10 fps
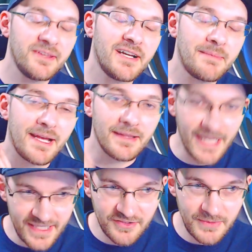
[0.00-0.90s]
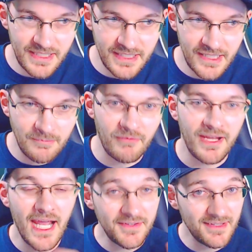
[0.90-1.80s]
talking about last week in Halo, but
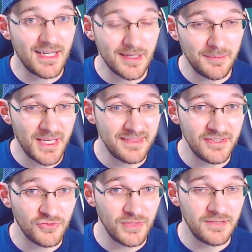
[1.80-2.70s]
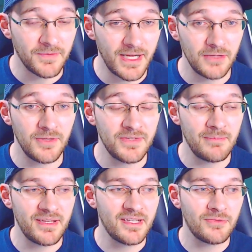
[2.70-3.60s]
we have to talk about this week for Halo
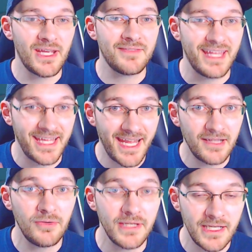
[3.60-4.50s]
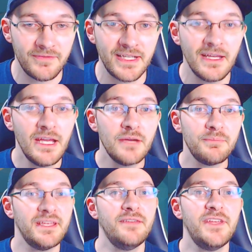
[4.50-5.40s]
Infinite because we have the Halo Infinite
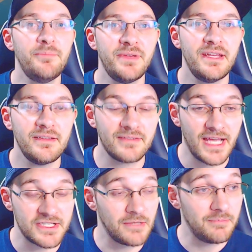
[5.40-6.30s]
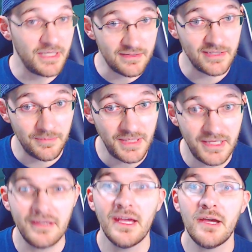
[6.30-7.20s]

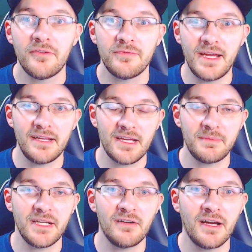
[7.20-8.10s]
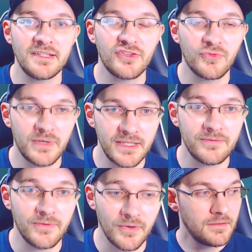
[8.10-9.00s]
PvP/BTB flight coming here on the
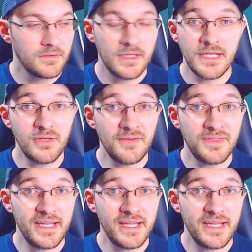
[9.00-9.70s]
24th. Now I do have the